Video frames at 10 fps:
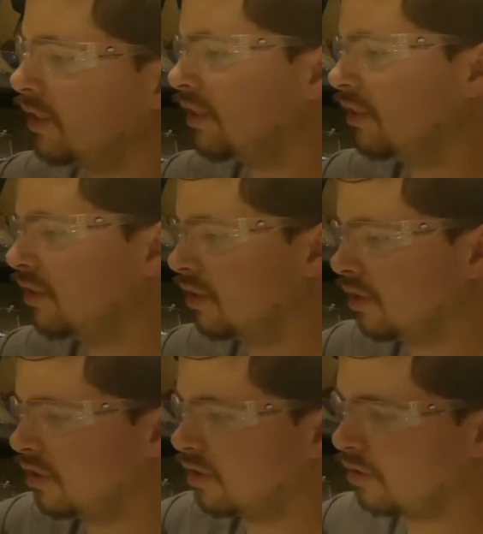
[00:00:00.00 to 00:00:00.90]
in
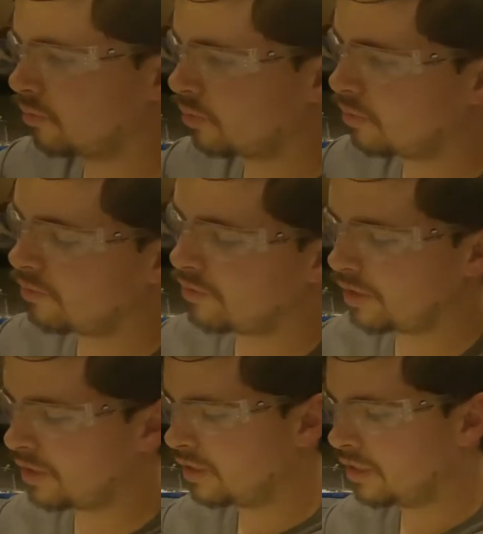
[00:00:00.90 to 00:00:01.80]
along the root
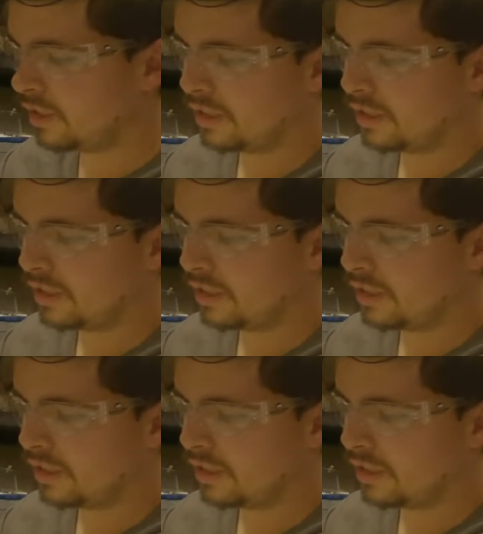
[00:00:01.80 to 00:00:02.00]
fillet.